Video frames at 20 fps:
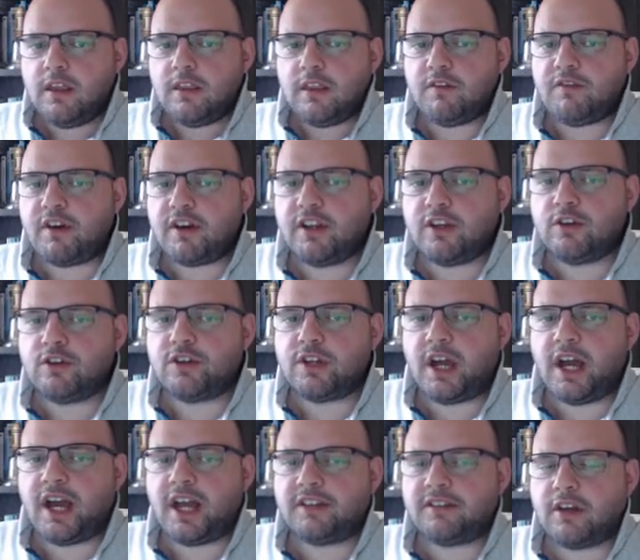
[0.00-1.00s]
They're very good
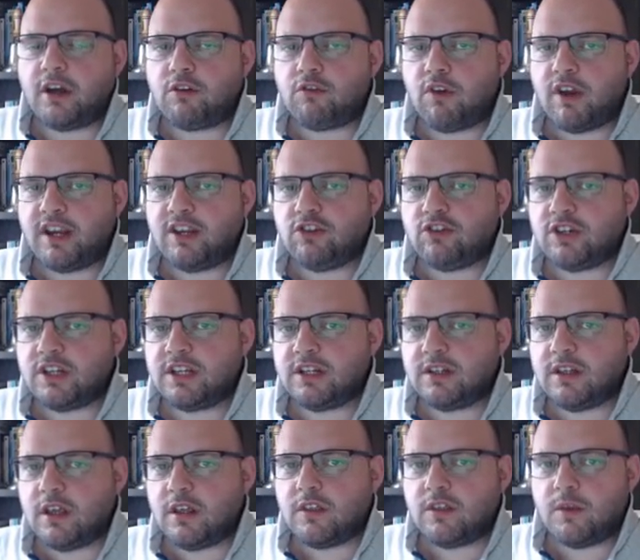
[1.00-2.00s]
at
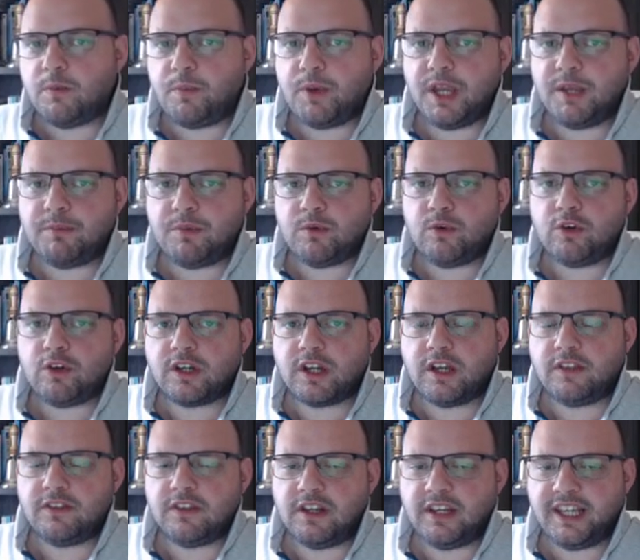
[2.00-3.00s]
arranging the paperwork
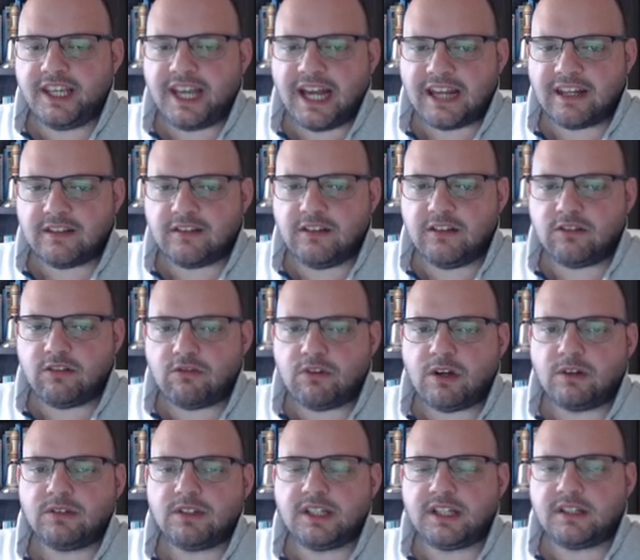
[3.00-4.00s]
and the legalities
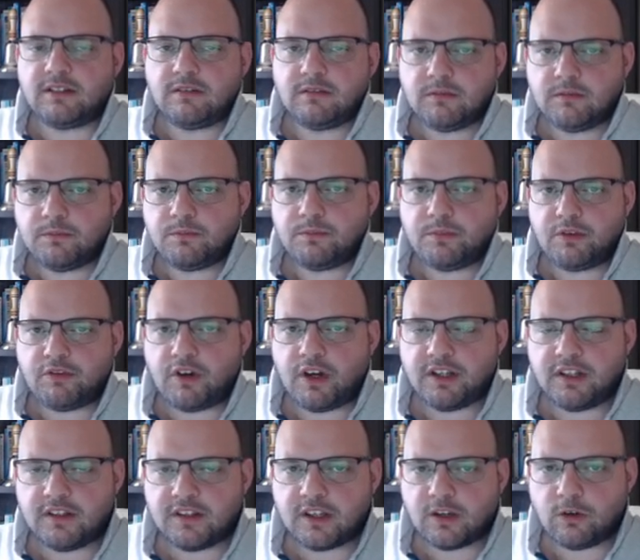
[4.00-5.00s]
around it,
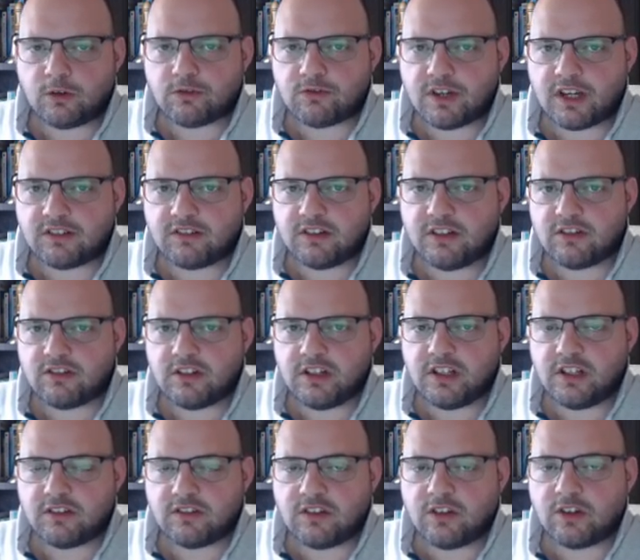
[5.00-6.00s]
providing the contracts
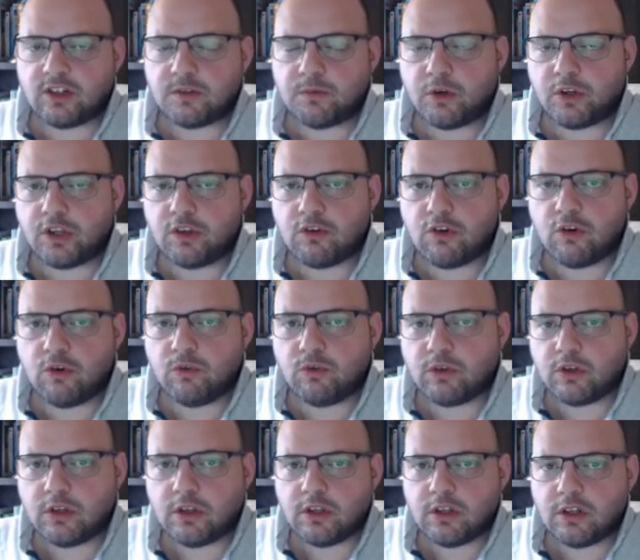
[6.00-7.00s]
initially. You're still going to want your
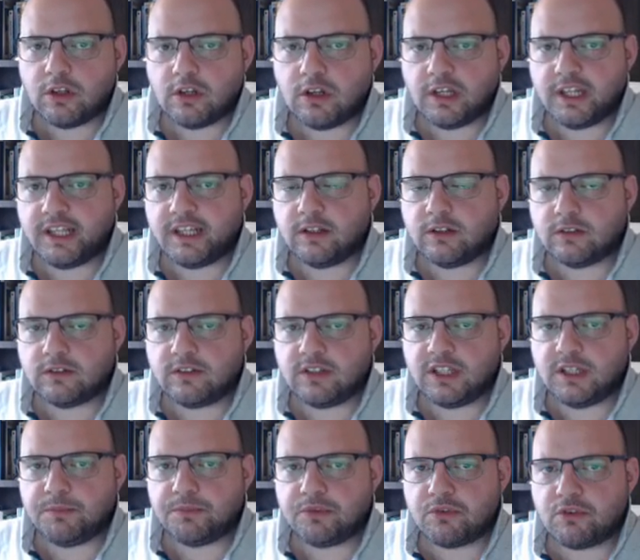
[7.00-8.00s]
own legal
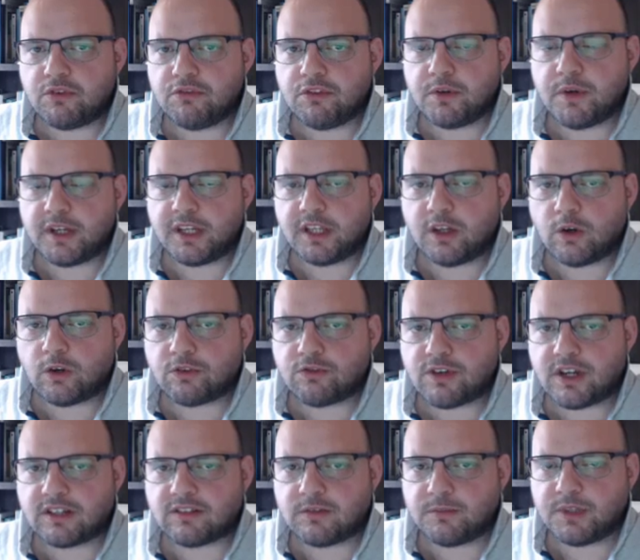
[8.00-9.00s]
team to review any
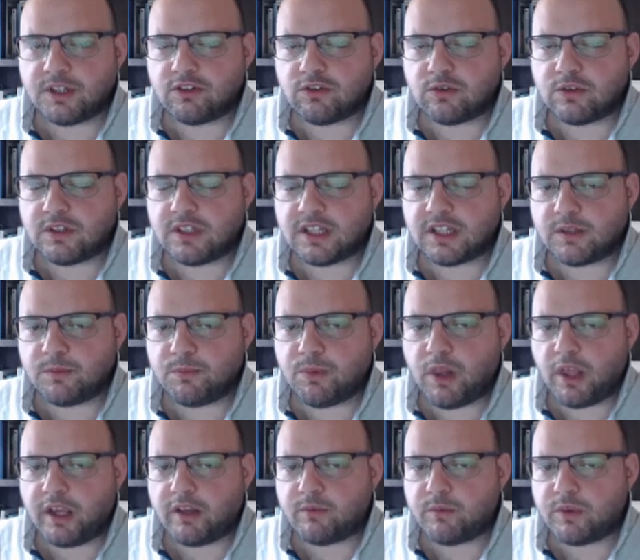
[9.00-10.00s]
contracts to make sure they're
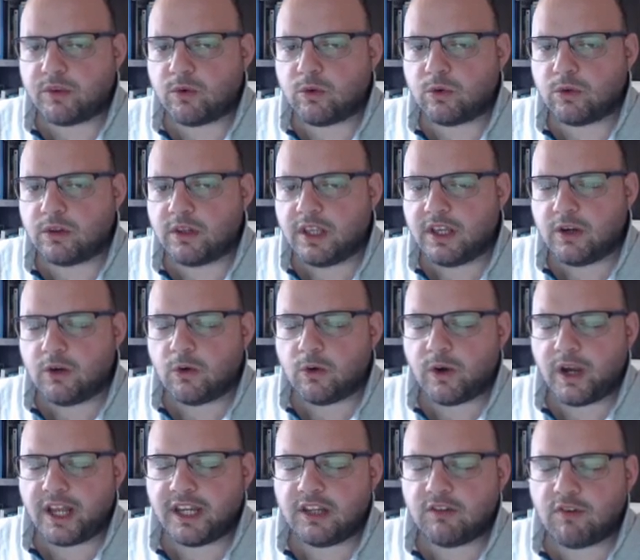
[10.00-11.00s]
compliant with all
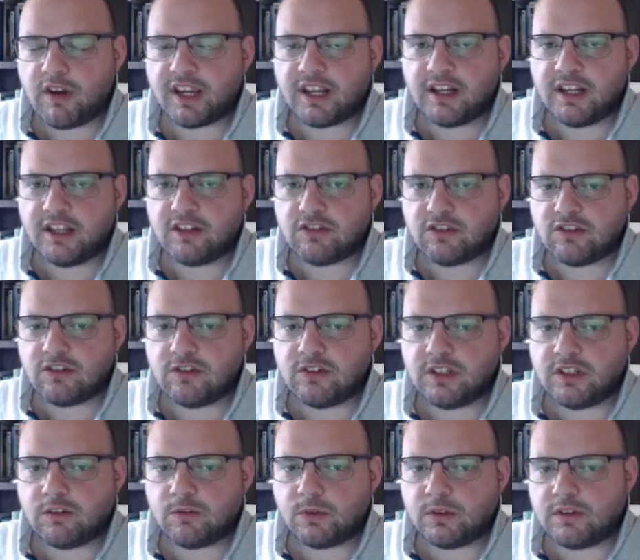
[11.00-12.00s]
or any regulations you
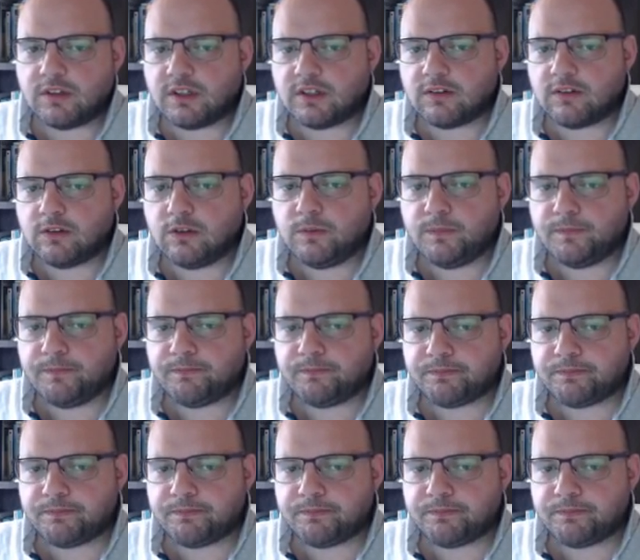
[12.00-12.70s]
need to adhere to.